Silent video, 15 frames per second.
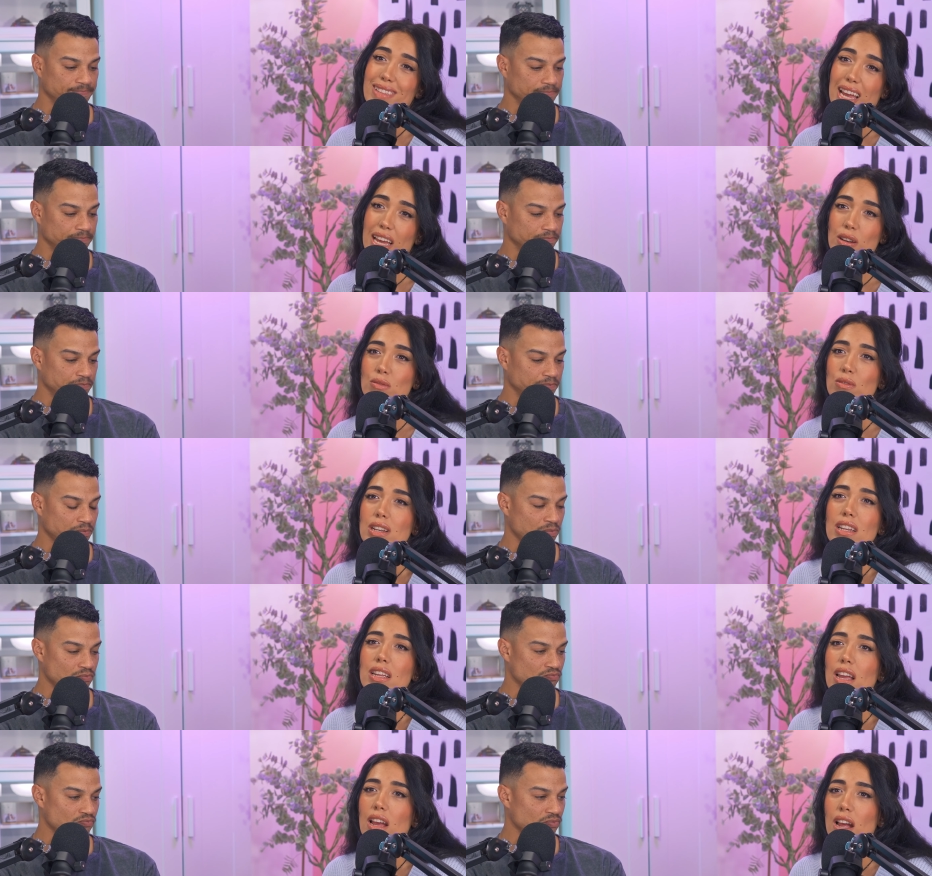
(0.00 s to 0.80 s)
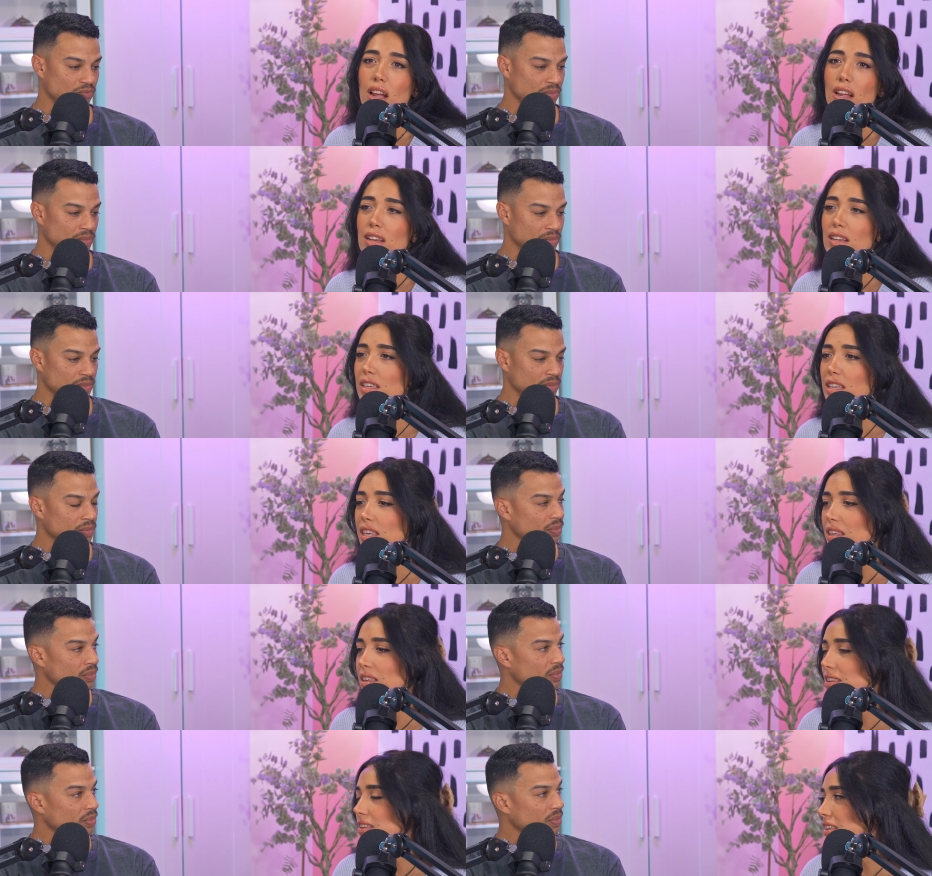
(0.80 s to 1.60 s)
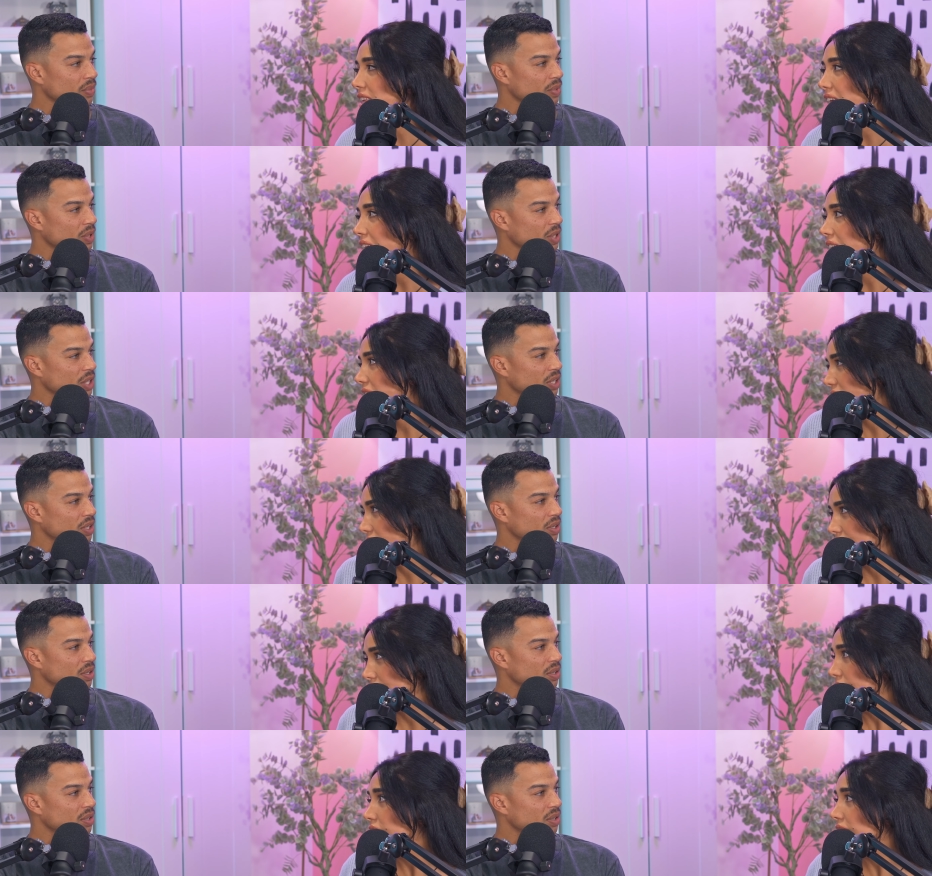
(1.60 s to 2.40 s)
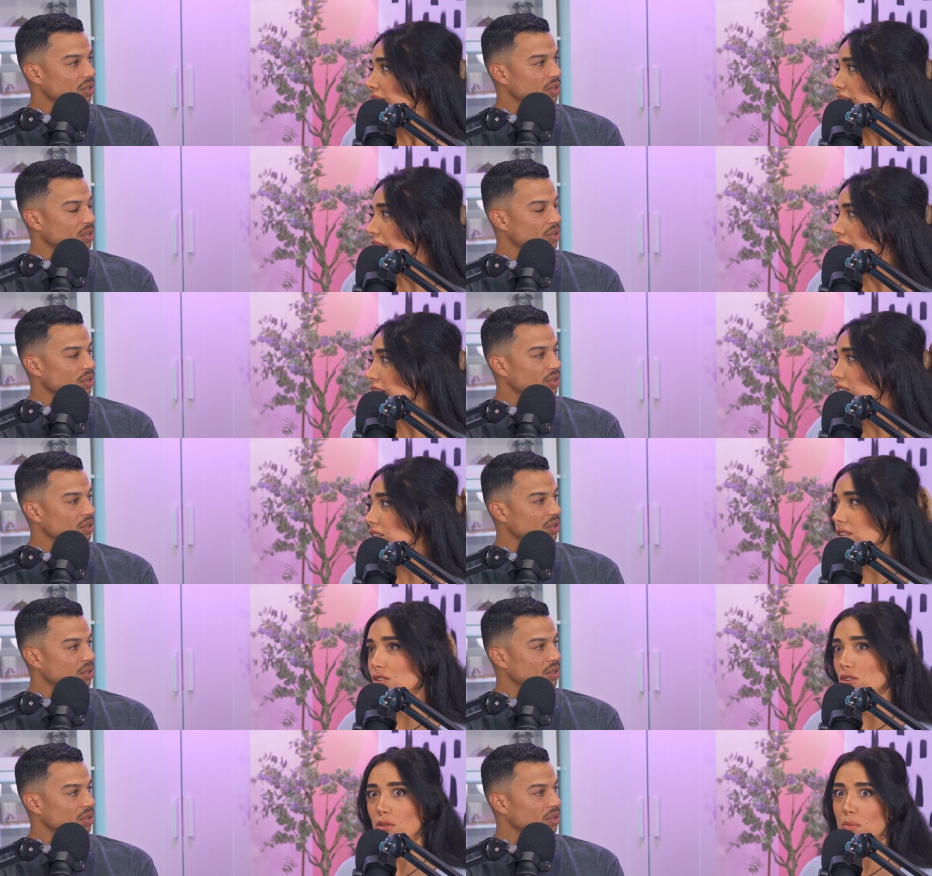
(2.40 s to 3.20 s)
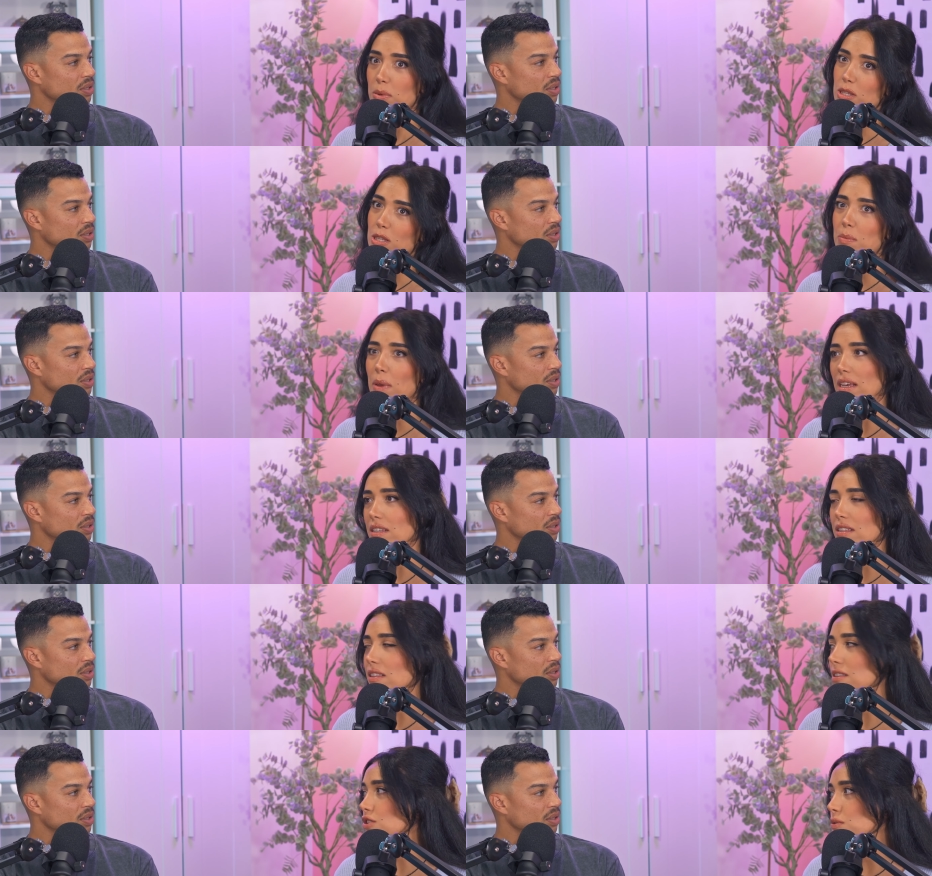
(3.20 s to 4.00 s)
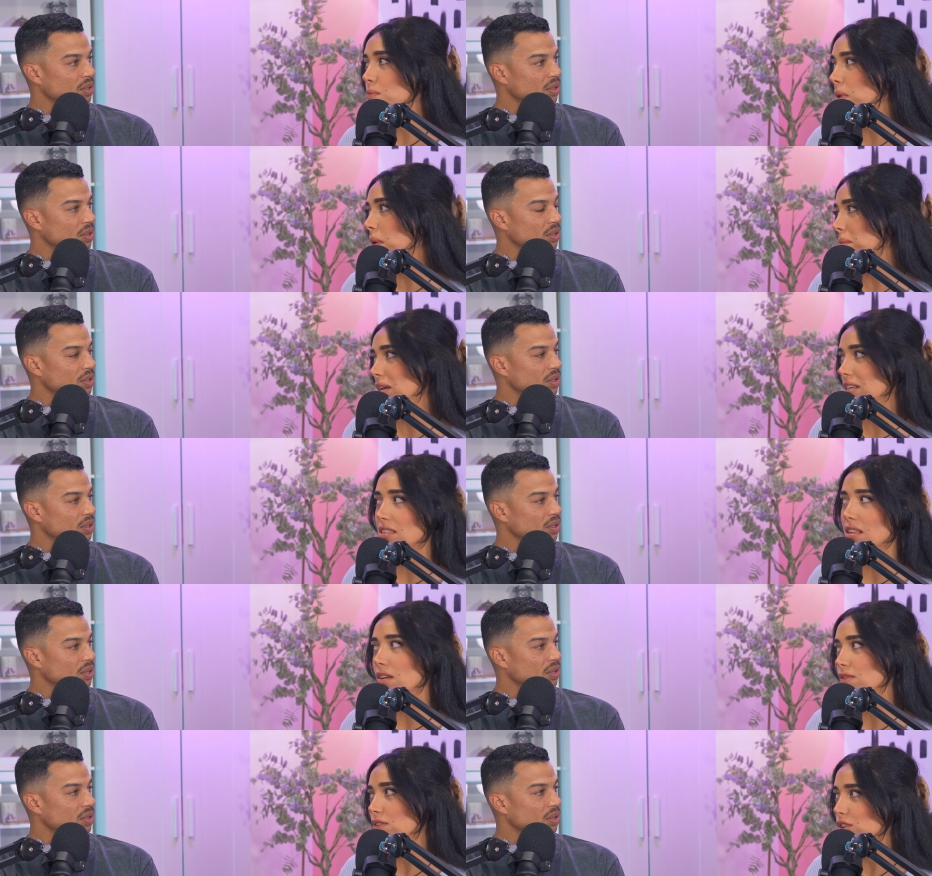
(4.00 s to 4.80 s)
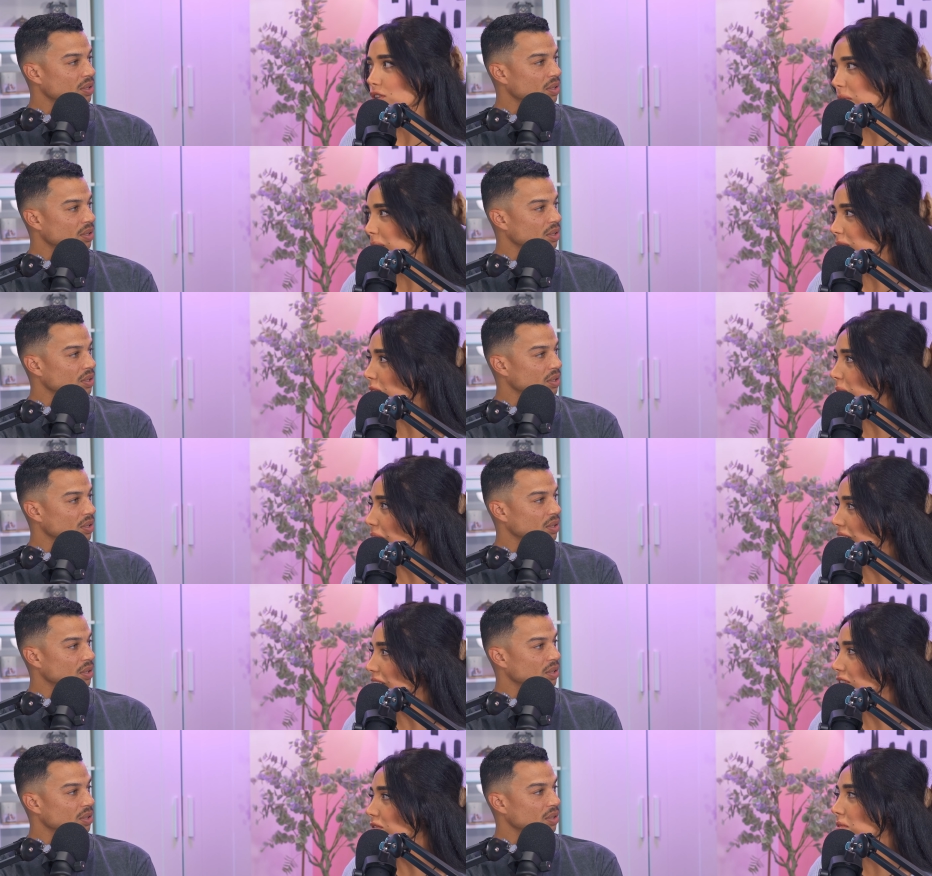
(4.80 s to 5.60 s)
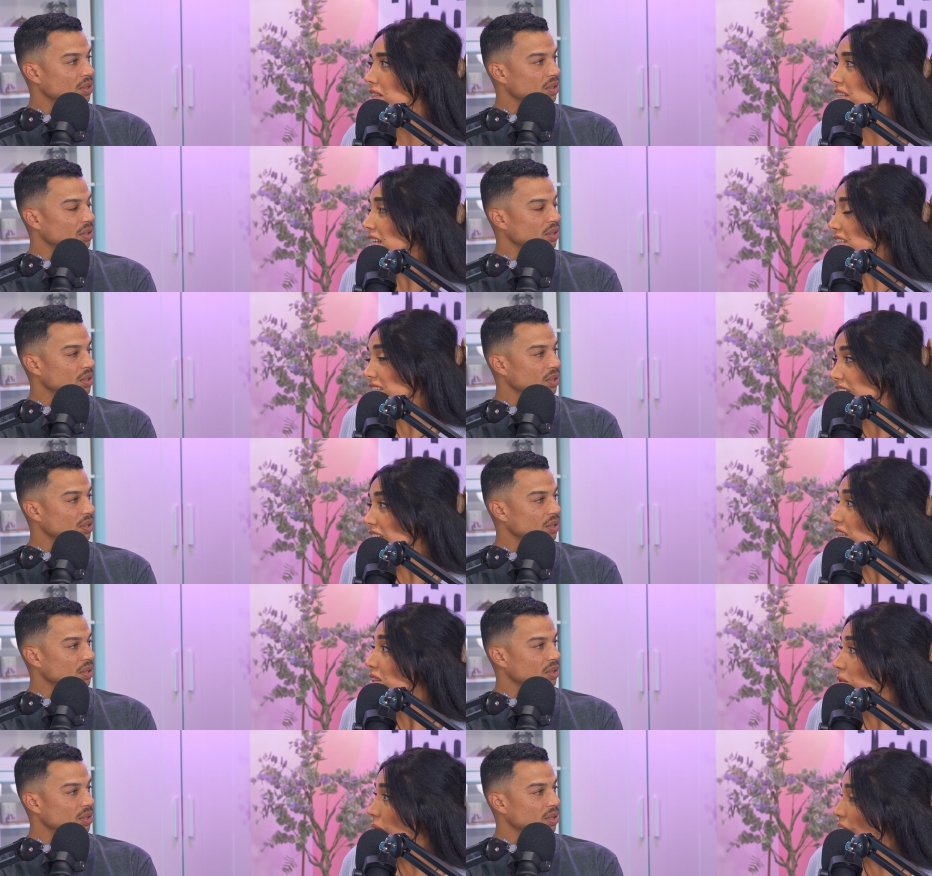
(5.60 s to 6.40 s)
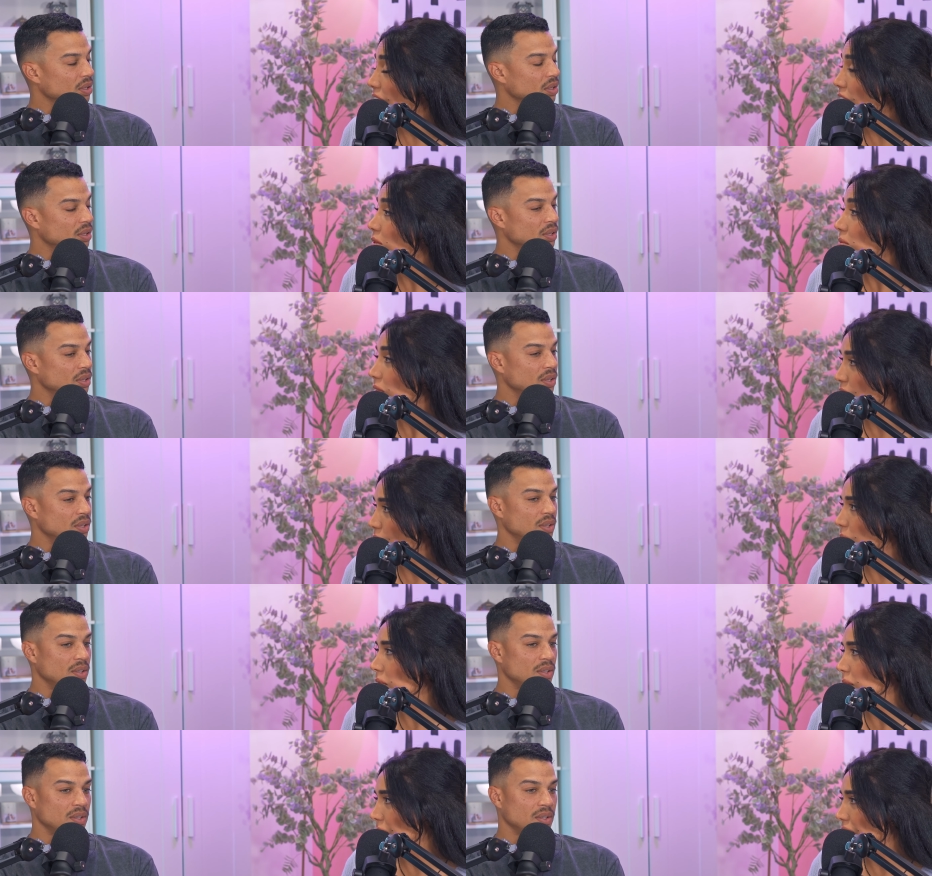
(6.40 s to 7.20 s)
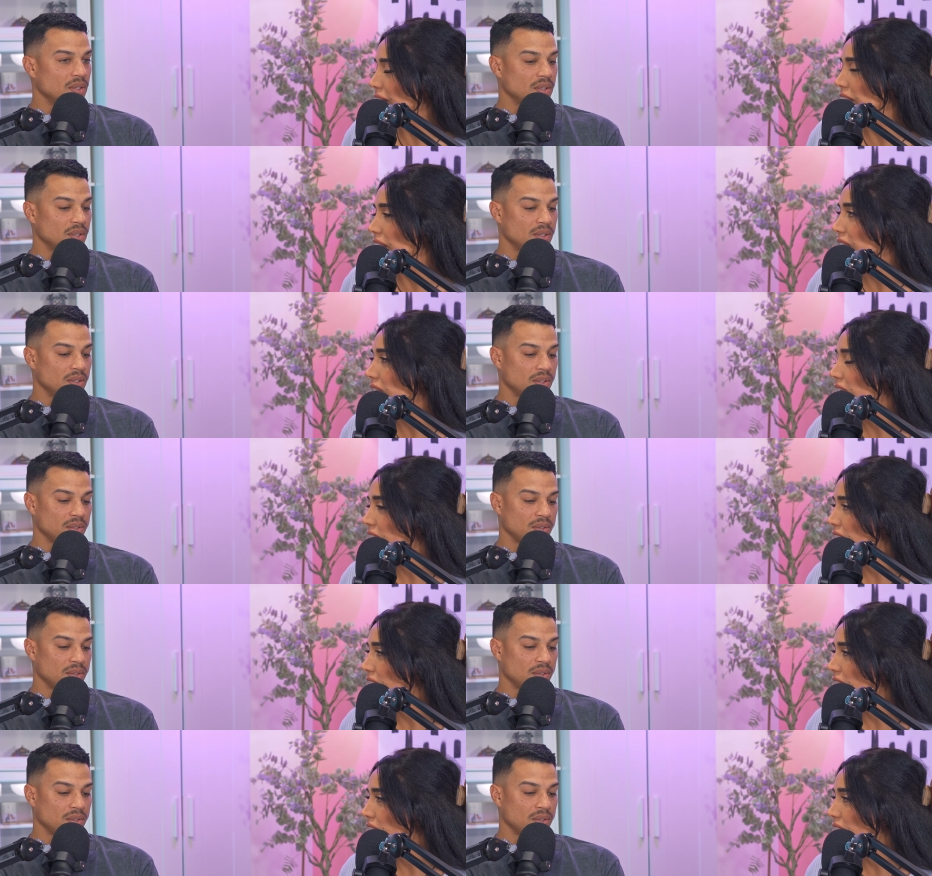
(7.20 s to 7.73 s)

Speaker 1: I don't really care that your perspective, to put myself in your perspective, but that's not the way to be open minded.